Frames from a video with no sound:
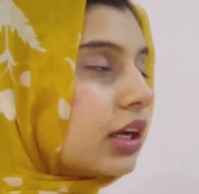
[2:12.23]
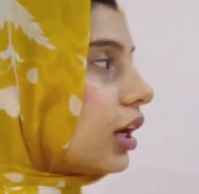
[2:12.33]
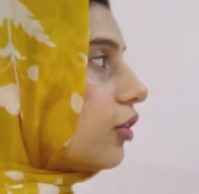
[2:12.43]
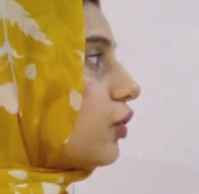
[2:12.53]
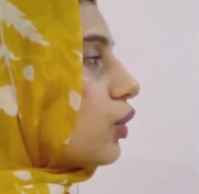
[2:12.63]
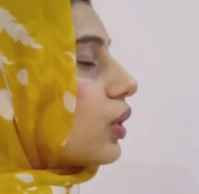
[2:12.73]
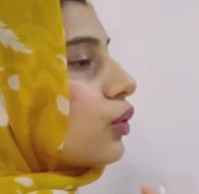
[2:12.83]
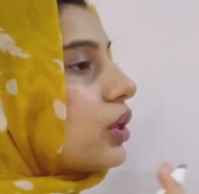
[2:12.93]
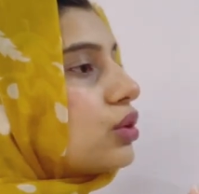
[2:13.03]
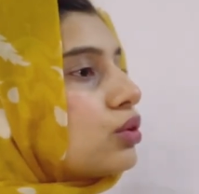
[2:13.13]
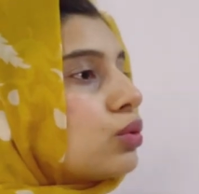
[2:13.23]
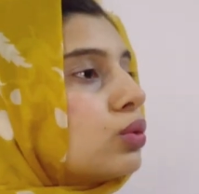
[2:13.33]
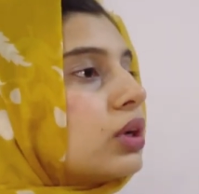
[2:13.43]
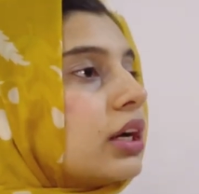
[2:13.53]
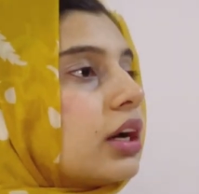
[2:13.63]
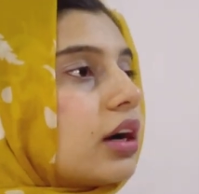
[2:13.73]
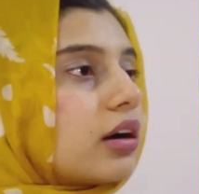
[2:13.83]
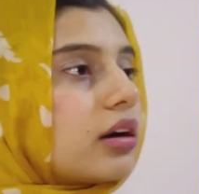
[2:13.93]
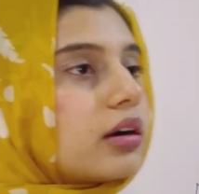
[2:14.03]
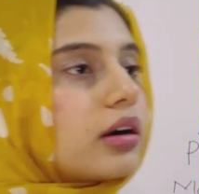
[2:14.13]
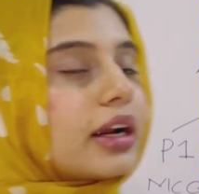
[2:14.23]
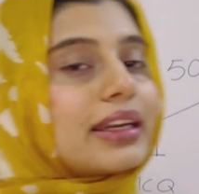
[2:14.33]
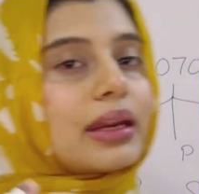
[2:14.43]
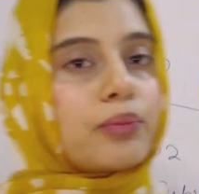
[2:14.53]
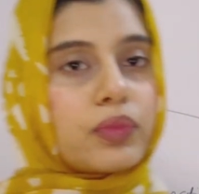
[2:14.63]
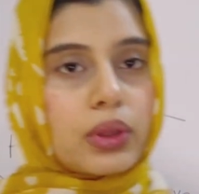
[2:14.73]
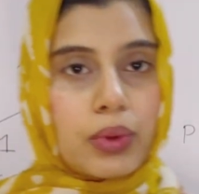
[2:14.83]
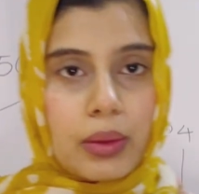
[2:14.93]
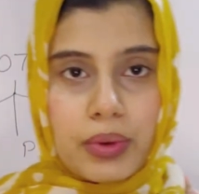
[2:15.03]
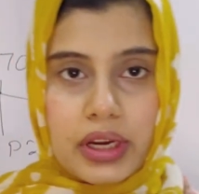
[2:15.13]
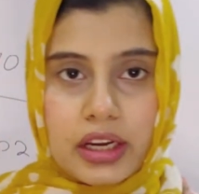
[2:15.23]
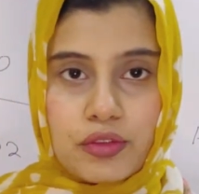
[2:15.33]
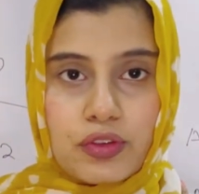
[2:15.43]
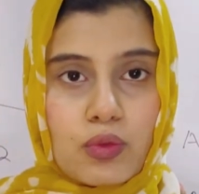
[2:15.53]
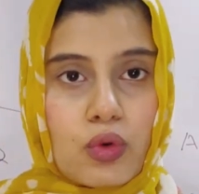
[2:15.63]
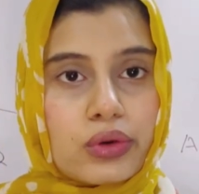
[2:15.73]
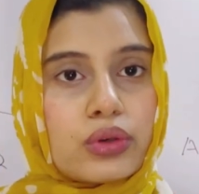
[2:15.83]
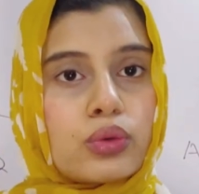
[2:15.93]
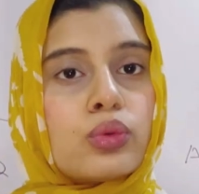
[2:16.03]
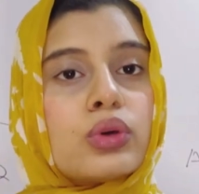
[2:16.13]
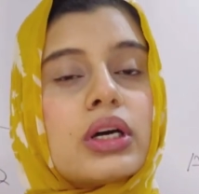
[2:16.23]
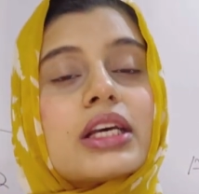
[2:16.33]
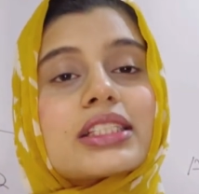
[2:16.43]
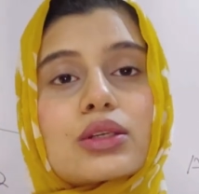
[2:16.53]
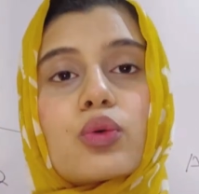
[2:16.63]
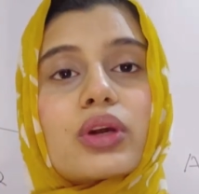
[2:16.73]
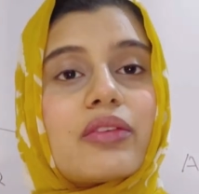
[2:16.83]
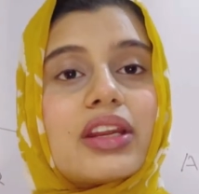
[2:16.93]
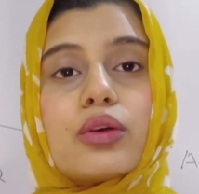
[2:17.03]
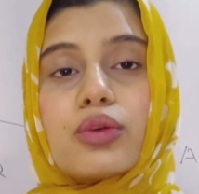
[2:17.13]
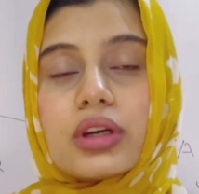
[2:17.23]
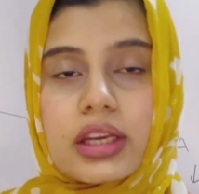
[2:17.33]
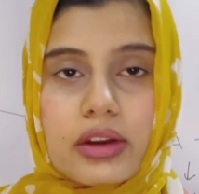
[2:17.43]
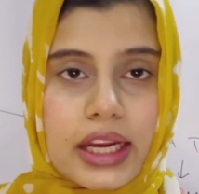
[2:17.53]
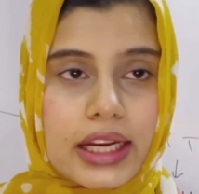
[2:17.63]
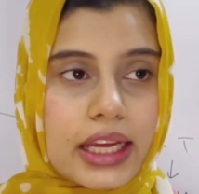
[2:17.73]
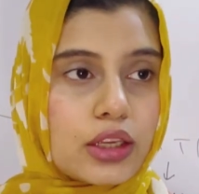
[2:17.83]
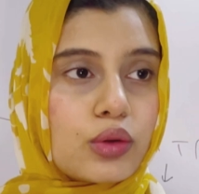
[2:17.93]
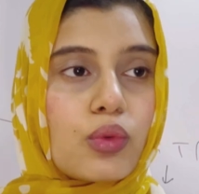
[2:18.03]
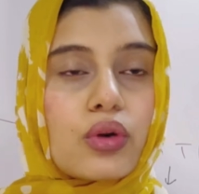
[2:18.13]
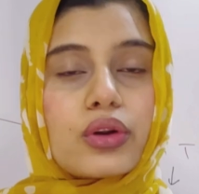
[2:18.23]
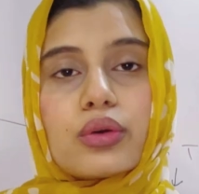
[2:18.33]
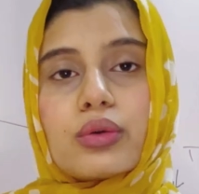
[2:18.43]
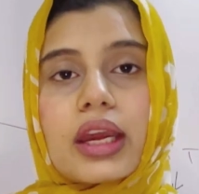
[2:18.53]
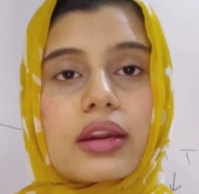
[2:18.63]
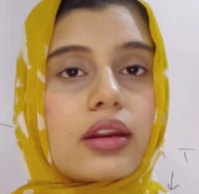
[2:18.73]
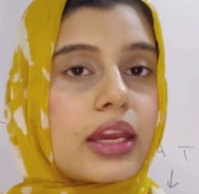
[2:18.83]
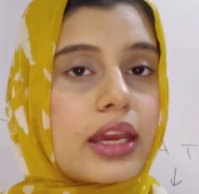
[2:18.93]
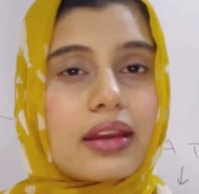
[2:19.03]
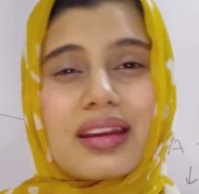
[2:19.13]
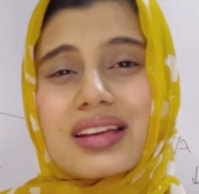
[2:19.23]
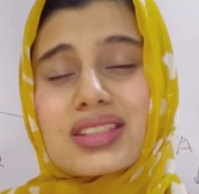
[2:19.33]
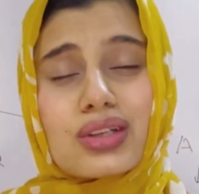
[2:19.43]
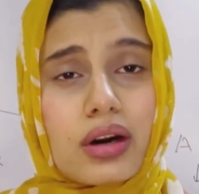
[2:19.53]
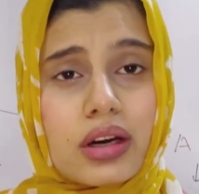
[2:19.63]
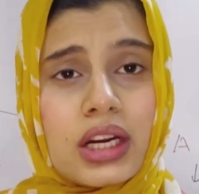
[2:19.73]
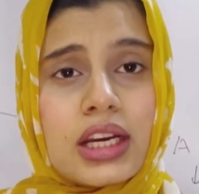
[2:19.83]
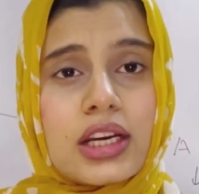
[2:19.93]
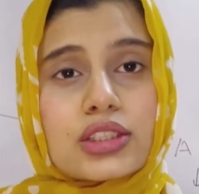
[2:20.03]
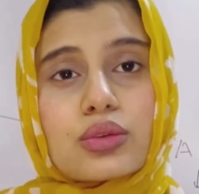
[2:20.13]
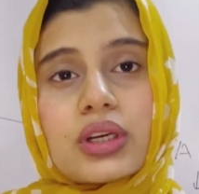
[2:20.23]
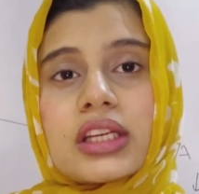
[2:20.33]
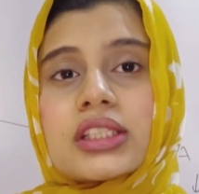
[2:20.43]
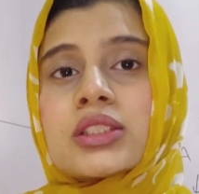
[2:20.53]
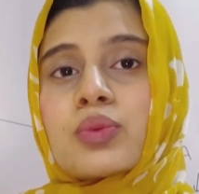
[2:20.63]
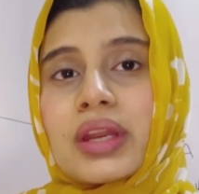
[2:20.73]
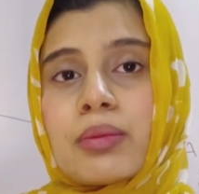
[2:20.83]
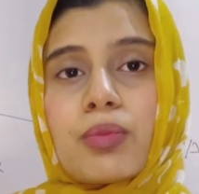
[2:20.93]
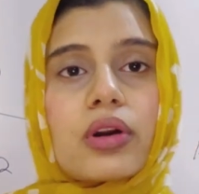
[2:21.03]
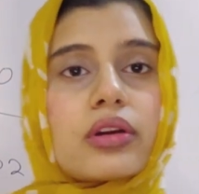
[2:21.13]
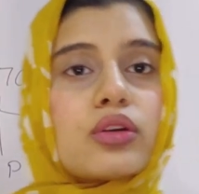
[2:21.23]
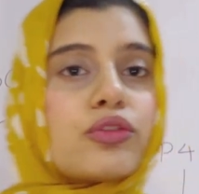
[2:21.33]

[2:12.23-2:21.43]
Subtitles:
If you are going to attempt the paper and if you want to score a very good grade, like you want to get A and A star, so it is very important to